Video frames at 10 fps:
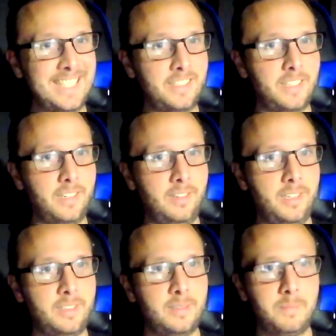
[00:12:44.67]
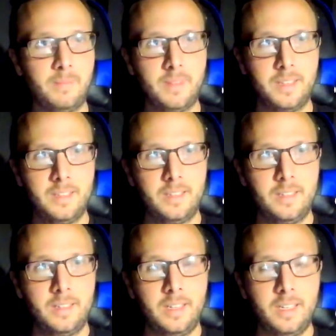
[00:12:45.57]
to say the least.
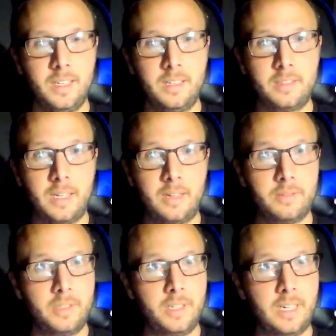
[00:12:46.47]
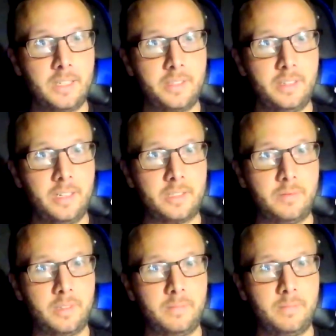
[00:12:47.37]
And I'll see you guys in the next
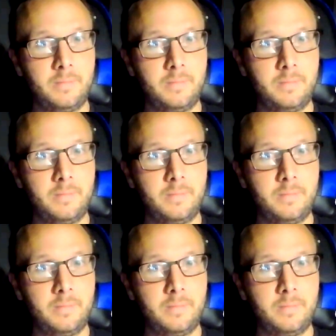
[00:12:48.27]
one.